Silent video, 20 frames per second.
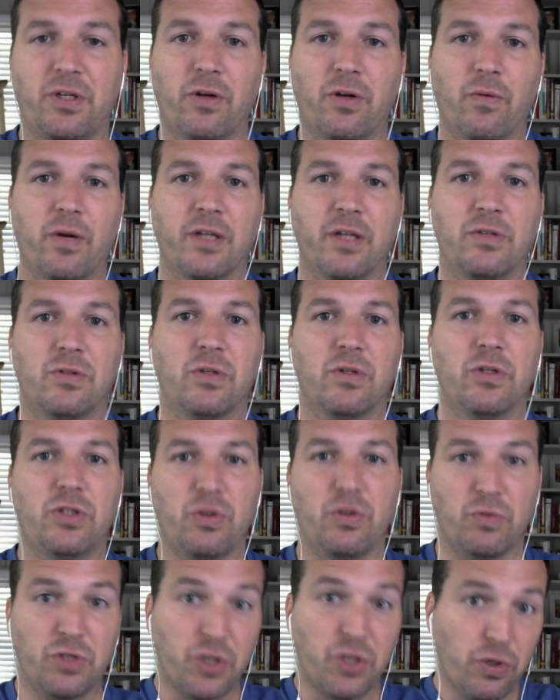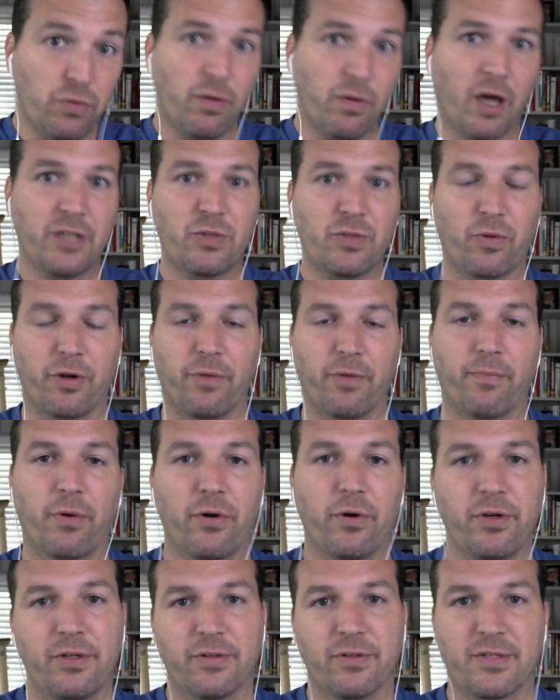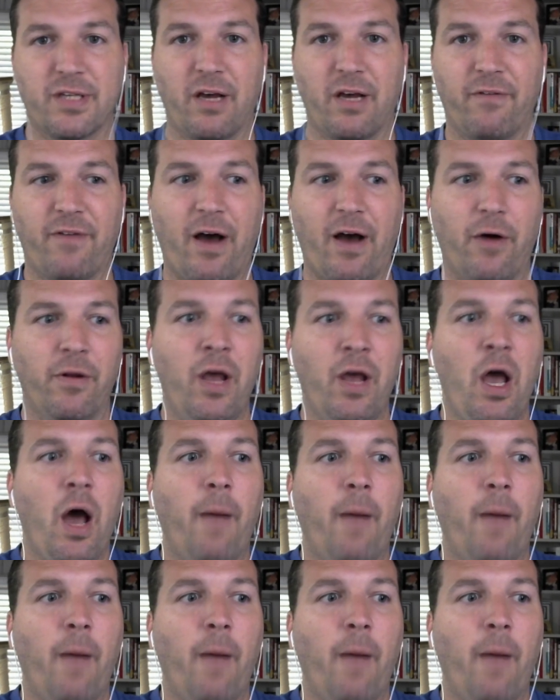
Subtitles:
don't want to do too much where you're burning yourself out,